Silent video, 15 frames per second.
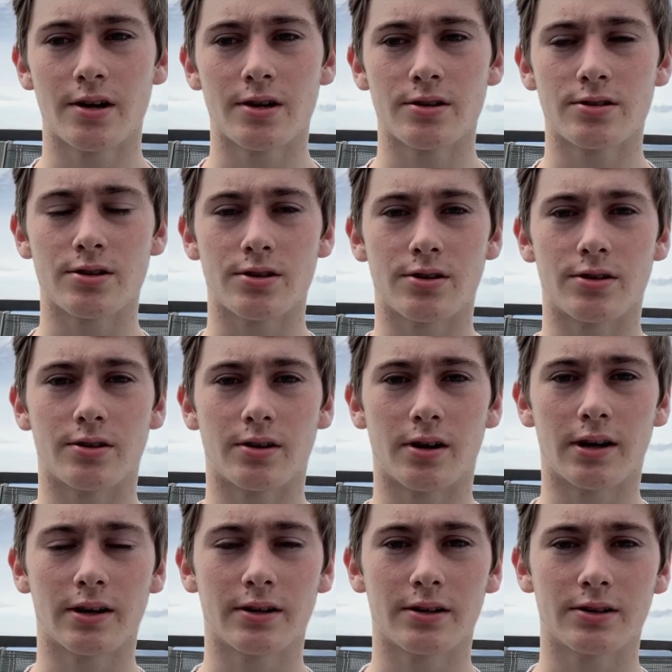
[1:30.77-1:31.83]
So
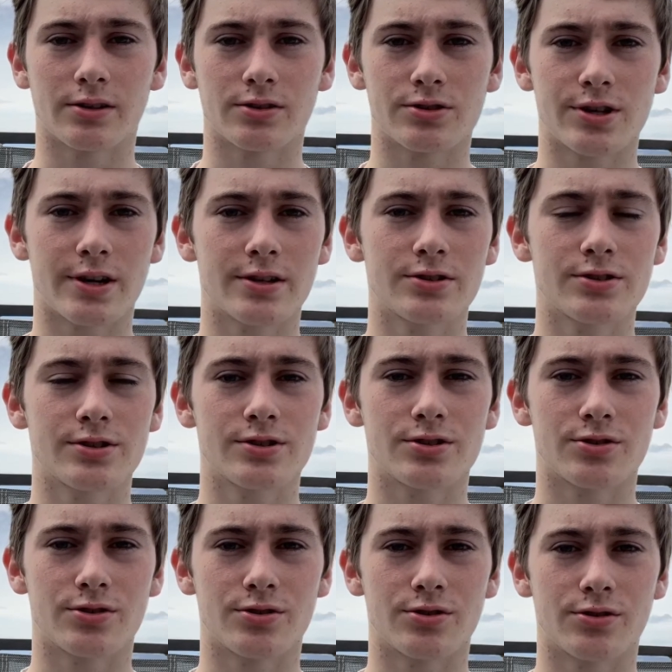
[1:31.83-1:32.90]
I'm going to change it
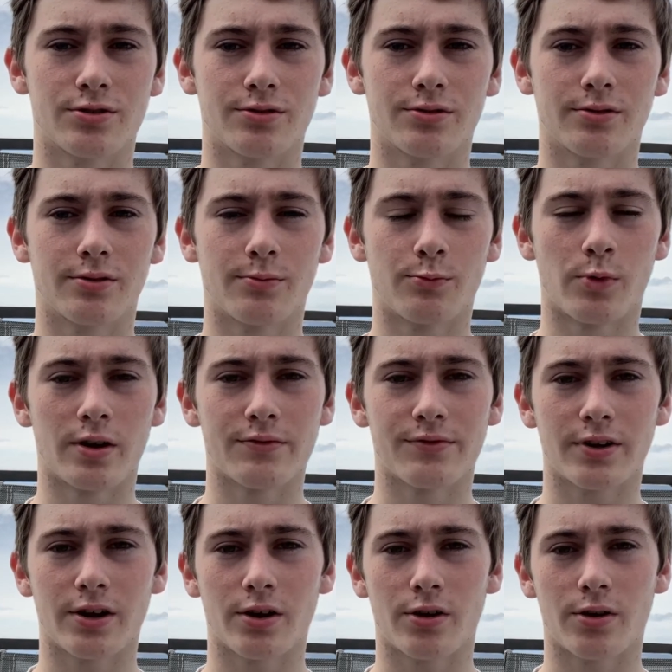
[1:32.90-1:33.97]
to one
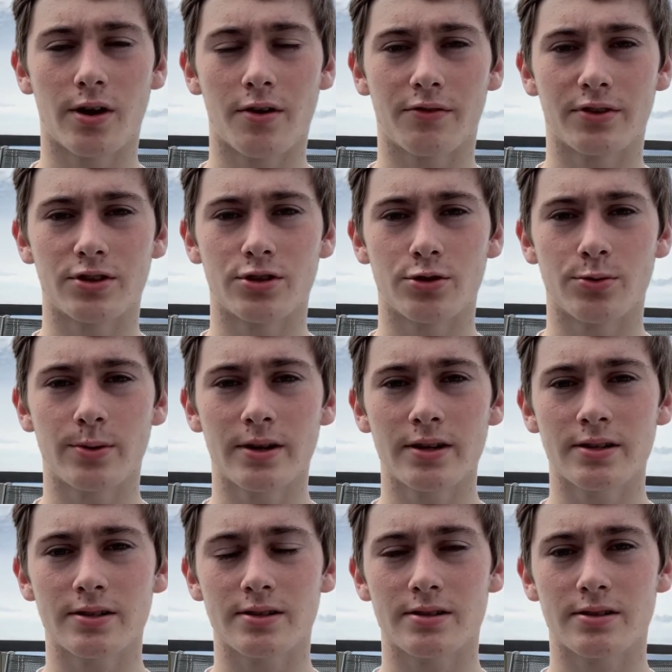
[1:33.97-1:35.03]
video every 2
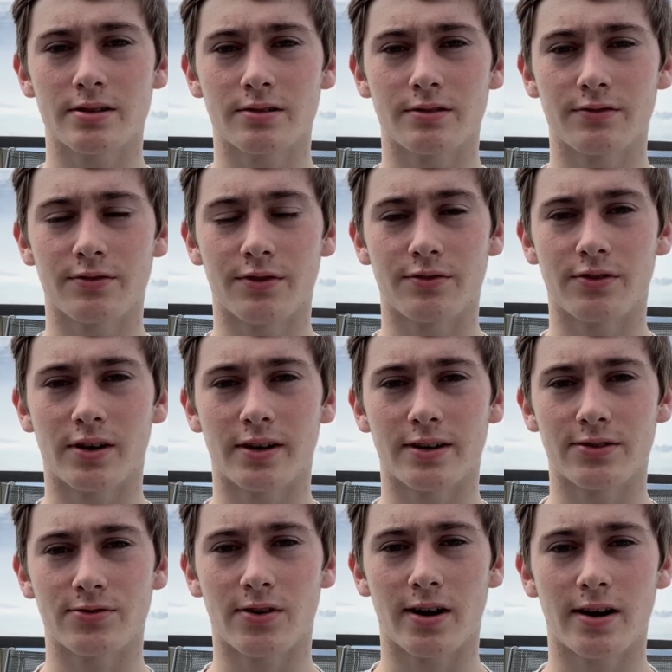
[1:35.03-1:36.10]
weeks for
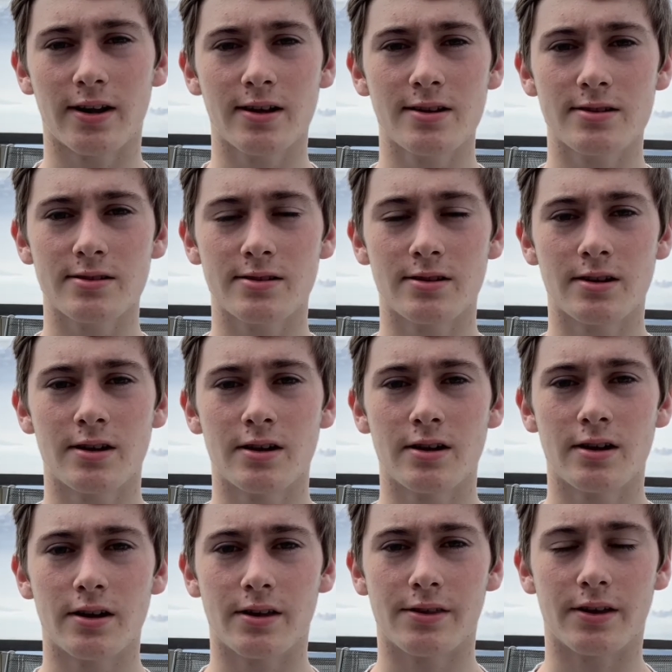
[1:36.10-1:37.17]
Finance Fridays,
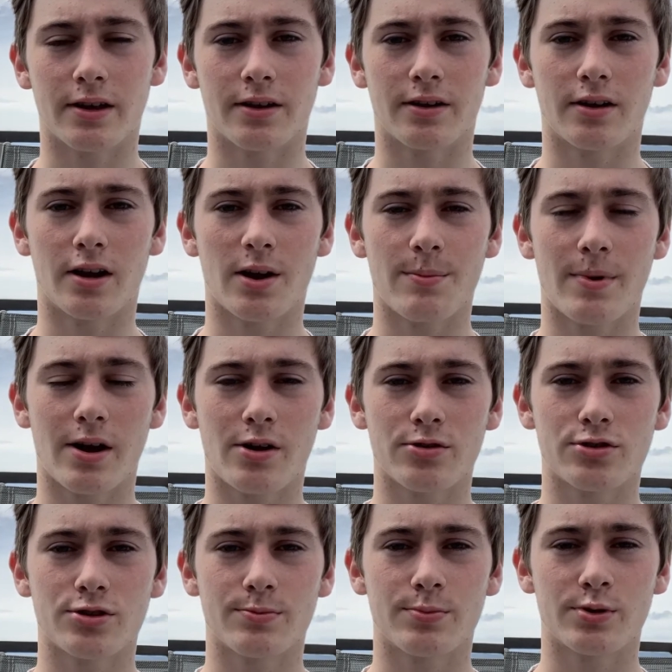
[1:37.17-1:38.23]
and then I may
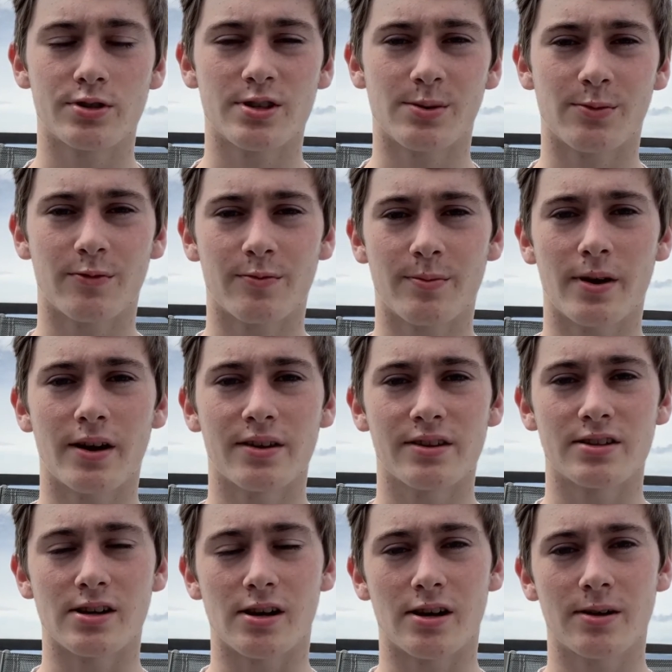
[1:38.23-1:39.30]
also put some of my other
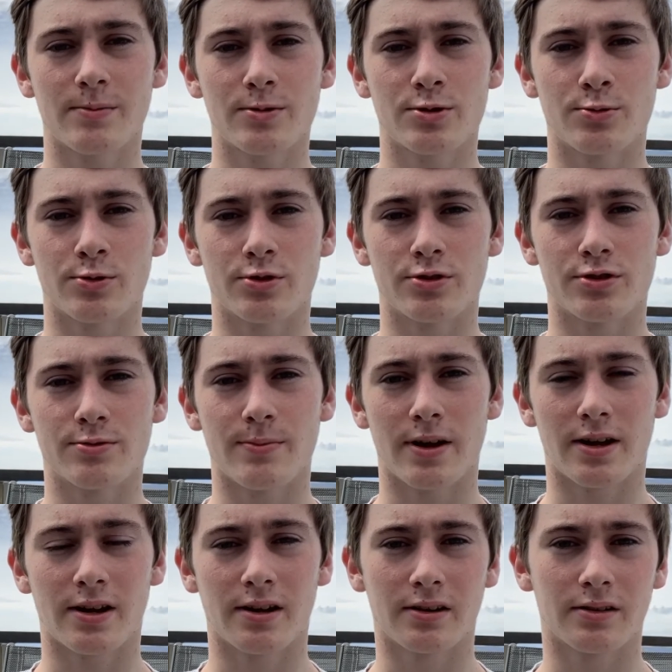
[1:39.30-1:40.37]
time towards
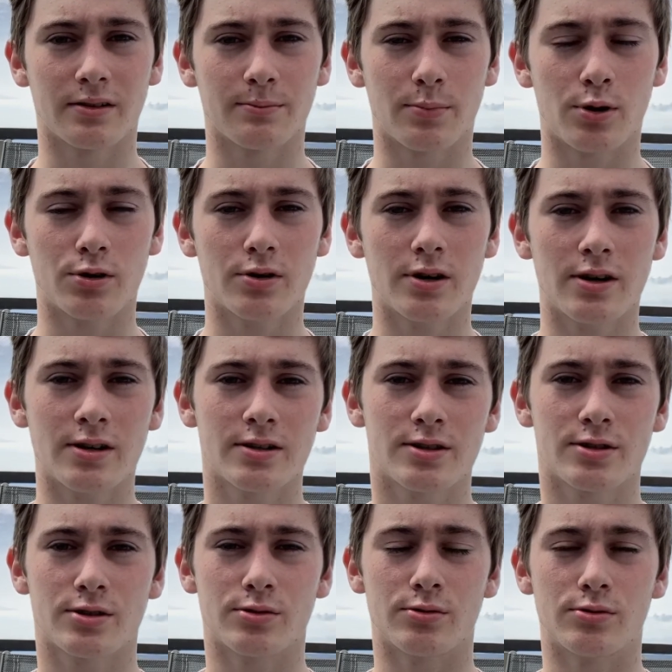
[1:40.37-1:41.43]
making
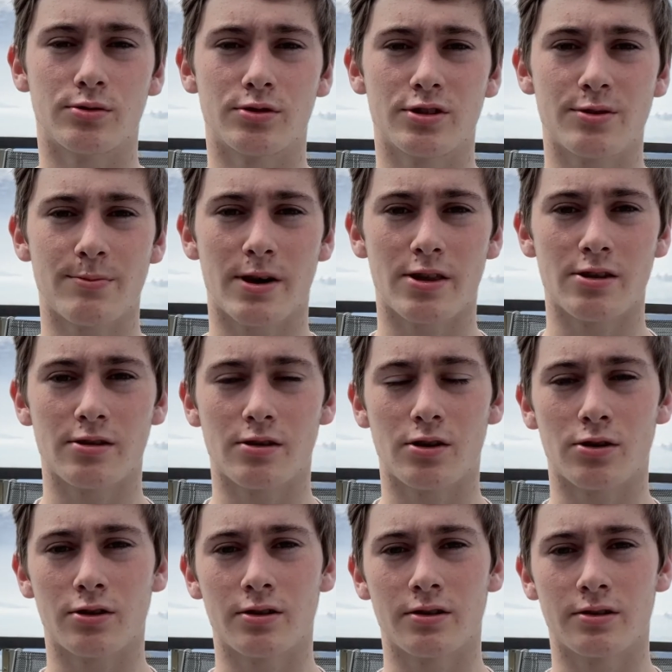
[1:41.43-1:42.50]
podcasts or some other
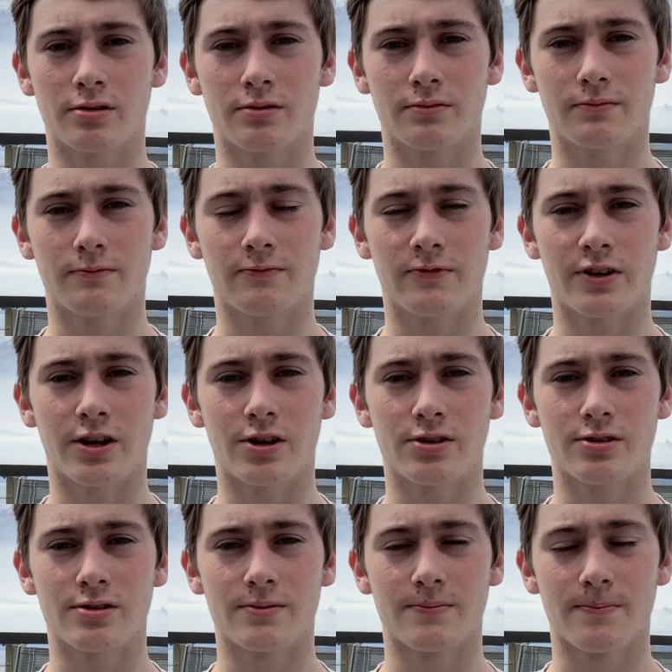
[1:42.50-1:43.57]
longer
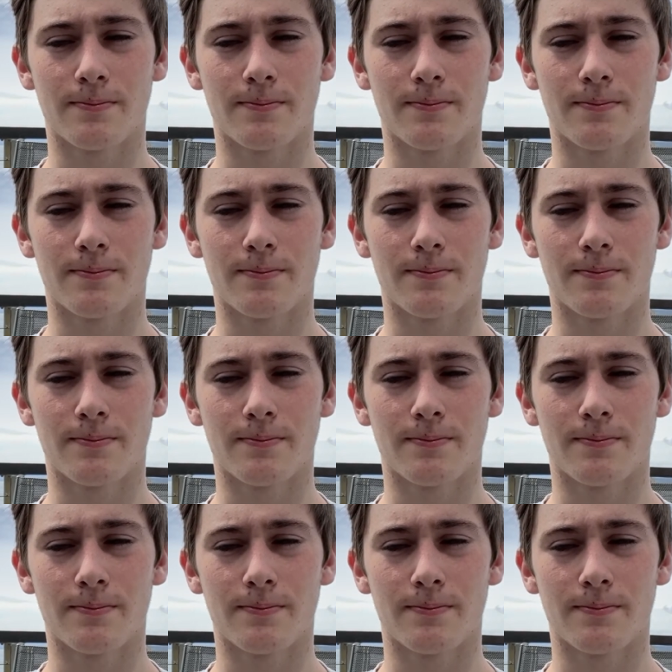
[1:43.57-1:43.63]
videos.